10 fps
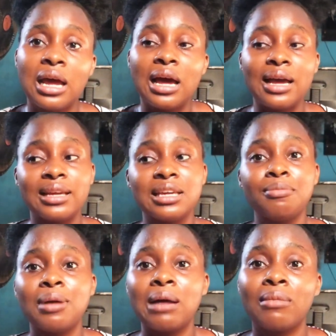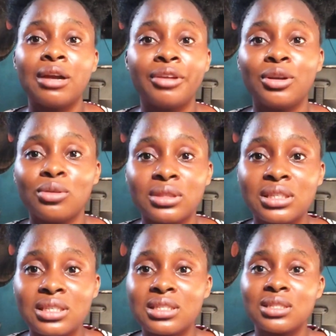I keep hammering on
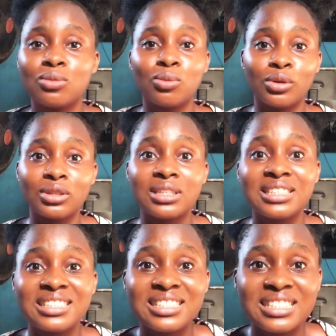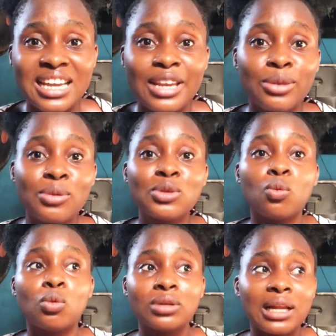this word, discern. Know the
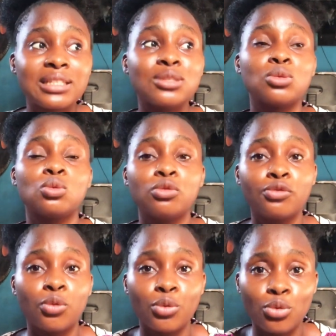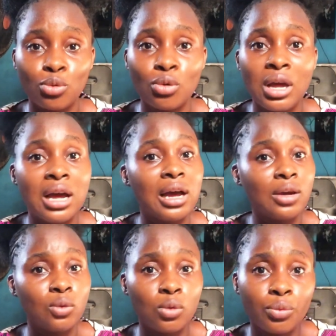one that is good for you
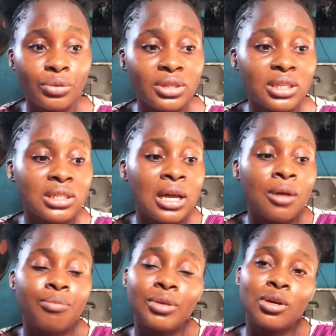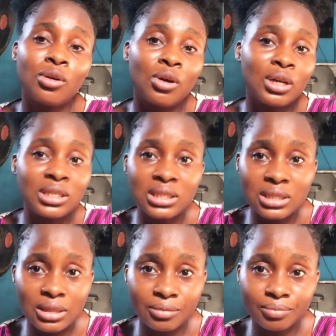and go with it, because
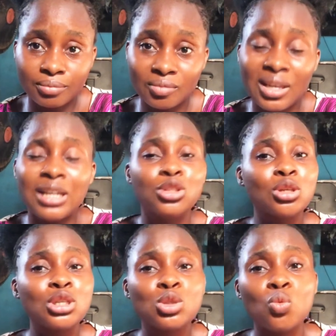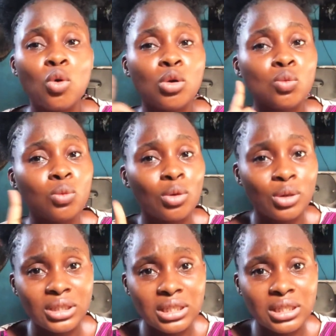just one word,